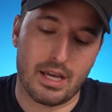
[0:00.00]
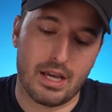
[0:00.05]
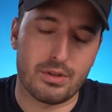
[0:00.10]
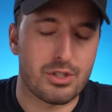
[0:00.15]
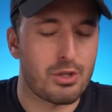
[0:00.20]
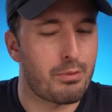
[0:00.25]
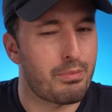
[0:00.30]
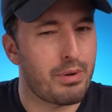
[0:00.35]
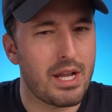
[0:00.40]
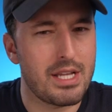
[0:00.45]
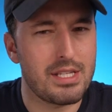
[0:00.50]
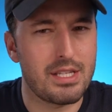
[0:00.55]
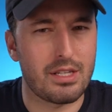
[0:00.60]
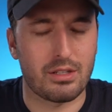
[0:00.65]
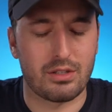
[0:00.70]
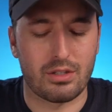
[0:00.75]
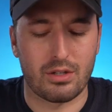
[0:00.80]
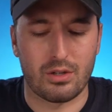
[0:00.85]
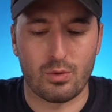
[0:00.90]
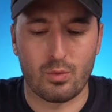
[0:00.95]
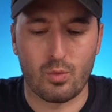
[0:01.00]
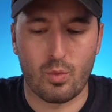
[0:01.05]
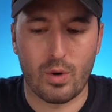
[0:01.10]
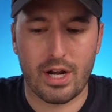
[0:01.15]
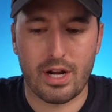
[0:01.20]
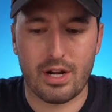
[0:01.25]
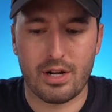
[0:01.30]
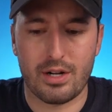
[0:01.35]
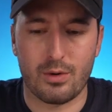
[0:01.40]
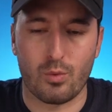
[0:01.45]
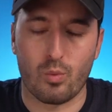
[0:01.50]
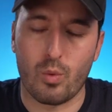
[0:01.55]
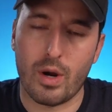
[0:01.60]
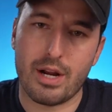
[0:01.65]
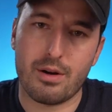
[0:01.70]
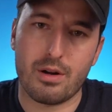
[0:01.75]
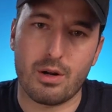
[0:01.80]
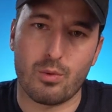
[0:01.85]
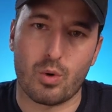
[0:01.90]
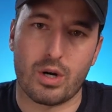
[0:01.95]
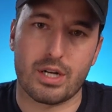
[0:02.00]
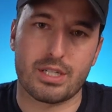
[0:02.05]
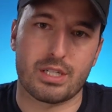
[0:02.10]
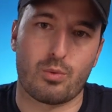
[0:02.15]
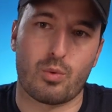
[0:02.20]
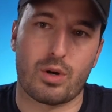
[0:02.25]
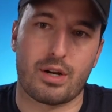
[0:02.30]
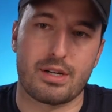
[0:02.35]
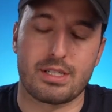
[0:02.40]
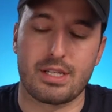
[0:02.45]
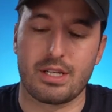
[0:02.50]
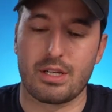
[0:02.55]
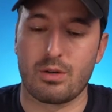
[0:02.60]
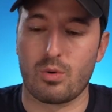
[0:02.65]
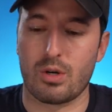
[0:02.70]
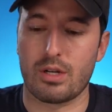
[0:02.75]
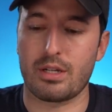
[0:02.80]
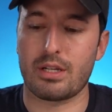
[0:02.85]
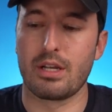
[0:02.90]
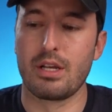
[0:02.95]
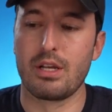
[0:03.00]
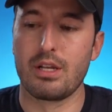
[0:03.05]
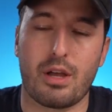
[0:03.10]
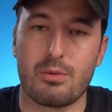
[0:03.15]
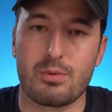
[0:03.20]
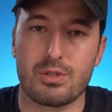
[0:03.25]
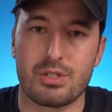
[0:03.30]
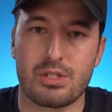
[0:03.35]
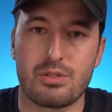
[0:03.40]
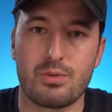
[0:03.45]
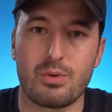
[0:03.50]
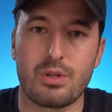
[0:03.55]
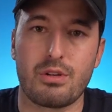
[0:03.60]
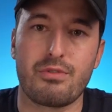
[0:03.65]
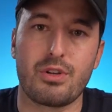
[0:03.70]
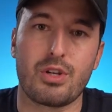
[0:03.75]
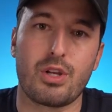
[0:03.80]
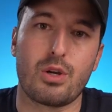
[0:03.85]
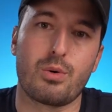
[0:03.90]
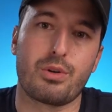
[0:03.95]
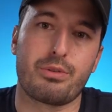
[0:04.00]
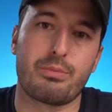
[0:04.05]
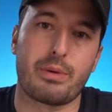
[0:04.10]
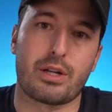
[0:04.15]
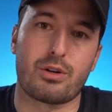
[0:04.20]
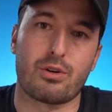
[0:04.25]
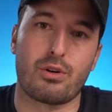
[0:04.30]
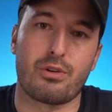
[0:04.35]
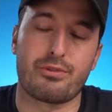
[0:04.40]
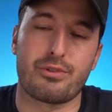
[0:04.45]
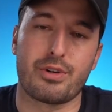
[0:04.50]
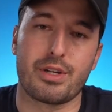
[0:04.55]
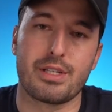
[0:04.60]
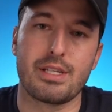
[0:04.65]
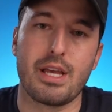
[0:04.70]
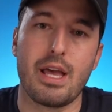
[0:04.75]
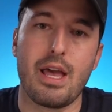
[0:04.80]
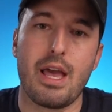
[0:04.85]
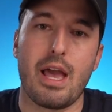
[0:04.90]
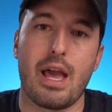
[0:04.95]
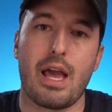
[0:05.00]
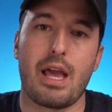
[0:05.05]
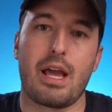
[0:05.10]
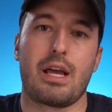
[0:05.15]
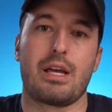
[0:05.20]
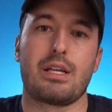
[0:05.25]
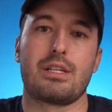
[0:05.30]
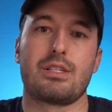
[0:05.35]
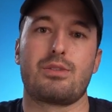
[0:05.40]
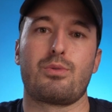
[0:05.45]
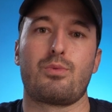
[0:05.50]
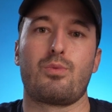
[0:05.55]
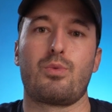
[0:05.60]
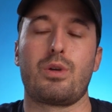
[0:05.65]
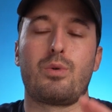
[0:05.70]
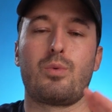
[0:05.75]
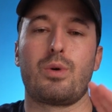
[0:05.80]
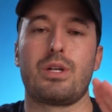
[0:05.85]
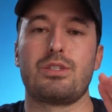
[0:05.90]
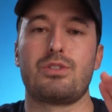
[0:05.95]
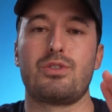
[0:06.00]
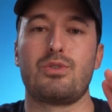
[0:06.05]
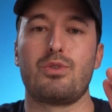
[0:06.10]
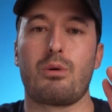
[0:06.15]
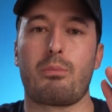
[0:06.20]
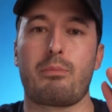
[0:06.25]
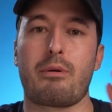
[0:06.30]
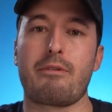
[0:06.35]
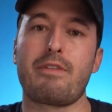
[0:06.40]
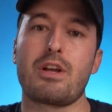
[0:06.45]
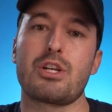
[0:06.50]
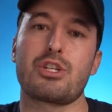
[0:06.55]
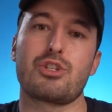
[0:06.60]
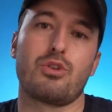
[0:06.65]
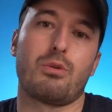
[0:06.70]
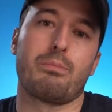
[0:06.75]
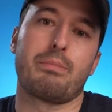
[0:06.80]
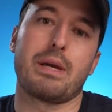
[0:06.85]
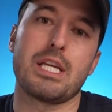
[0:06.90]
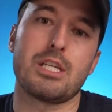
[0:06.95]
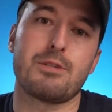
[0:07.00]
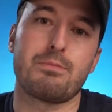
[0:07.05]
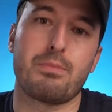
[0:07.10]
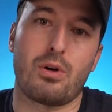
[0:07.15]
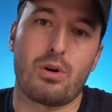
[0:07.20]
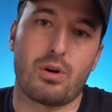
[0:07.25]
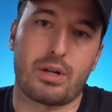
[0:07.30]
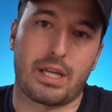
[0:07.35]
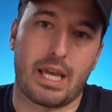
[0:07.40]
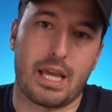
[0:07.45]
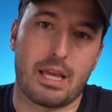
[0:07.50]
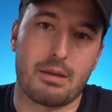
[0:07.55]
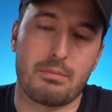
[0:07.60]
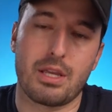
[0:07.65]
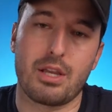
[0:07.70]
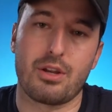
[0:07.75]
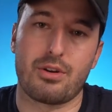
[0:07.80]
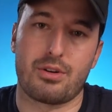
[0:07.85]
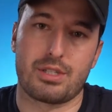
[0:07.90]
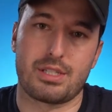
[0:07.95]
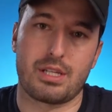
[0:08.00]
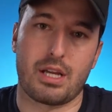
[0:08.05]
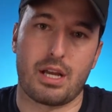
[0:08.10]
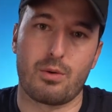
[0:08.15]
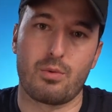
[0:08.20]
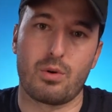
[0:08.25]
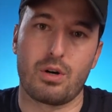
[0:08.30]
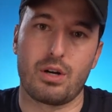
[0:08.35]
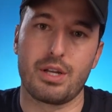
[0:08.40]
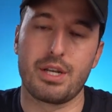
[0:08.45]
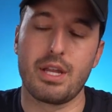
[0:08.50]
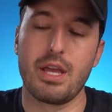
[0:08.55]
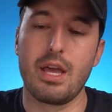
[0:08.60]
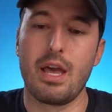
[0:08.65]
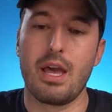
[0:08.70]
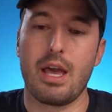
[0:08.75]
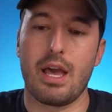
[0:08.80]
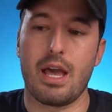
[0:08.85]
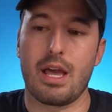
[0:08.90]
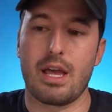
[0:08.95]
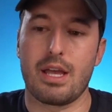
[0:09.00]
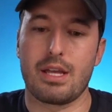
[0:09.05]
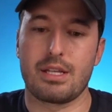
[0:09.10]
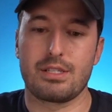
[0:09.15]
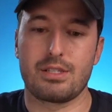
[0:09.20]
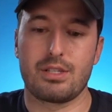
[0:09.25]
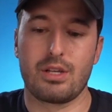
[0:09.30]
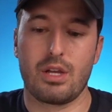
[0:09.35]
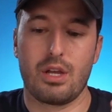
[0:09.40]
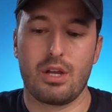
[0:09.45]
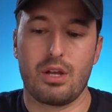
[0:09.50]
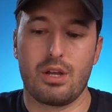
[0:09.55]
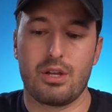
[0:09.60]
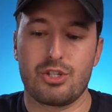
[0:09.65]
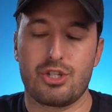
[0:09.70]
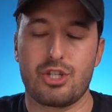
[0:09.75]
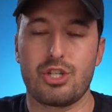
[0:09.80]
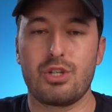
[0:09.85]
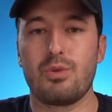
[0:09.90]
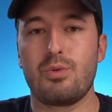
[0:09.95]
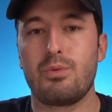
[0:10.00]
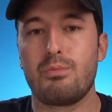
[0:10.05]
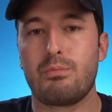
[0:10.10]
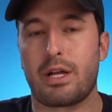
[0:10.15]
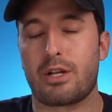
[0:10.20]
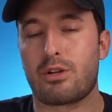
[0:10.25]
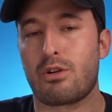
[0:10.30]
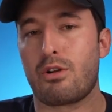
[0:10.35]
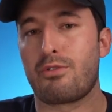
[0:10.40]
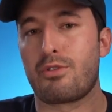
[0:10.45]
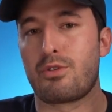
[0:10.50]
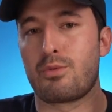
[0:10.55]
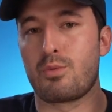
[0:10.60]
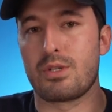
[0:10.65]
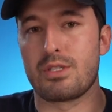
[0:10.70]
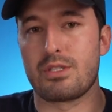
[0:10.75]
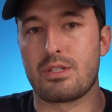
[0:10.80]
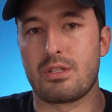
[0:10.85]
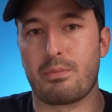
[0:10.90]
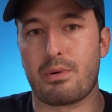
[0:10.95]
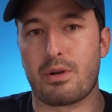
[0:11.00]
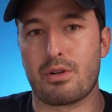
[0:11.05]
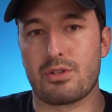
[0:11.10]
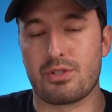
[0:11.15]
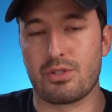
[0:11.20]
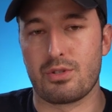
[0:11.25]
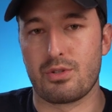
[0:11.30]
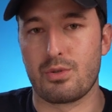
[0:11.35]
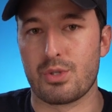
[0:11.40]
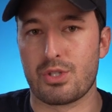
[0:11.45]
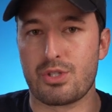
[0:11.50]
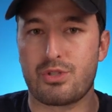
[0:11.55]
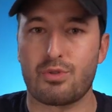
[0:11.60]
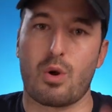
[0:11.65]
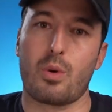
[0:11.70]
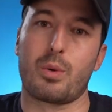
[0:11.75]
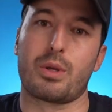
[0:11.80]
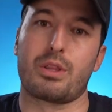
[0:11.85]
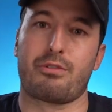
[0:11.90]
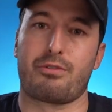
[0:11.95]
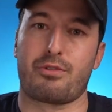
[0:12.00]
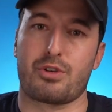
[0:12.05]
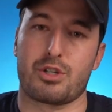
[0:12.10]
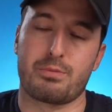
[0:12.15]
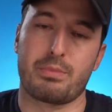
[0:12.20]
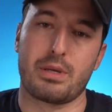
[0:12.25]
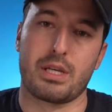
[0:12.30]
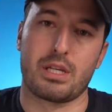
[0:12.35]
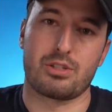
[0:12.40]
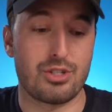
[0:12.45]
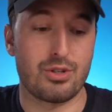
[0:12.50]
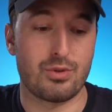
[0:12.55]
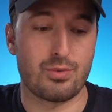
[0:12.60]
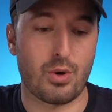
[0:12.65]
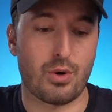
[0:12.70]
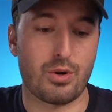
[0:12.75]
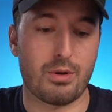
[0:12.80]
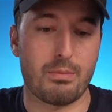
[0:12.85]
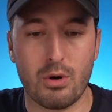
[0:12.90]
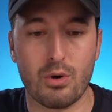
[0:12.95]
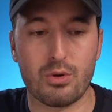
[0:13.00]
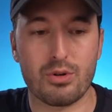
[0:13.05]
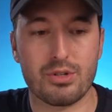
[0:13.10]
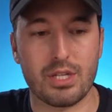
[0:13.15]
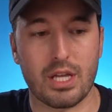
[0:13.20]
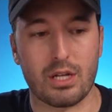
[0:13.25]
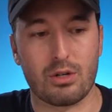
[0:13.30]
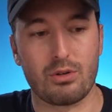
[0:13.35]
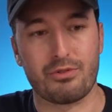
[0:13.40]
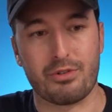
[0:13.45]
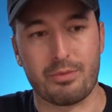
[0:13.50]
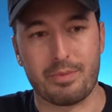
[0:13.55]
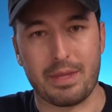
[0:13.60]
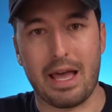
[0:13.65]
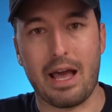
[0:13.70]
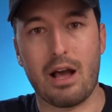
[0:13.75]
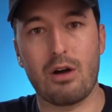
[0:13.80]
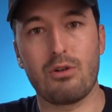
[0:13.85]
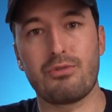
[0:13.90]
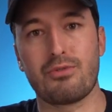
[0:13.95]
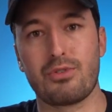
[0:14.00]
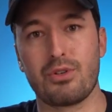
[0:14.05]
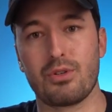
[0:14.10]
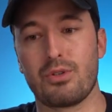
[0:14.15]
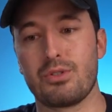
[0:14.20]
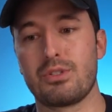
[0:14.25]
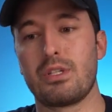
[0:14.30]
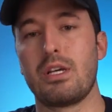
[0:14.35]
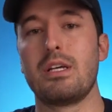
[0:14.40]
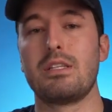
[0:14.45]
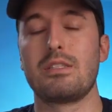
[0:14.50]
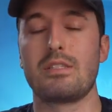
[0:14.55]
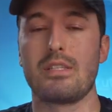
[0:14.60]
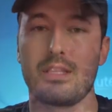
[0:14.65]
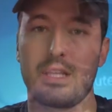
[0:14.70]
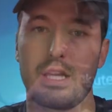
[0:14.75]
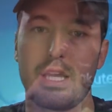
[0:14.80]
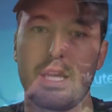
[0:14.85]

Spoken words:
Surprising though where it worked and where it didn't work. I was doing a video with my girlfriend and we went to a professional baseball game here in Taiwan, and my girlfriend was the person who was throwing the first pitch. She rode a motorcycle from the outfield to the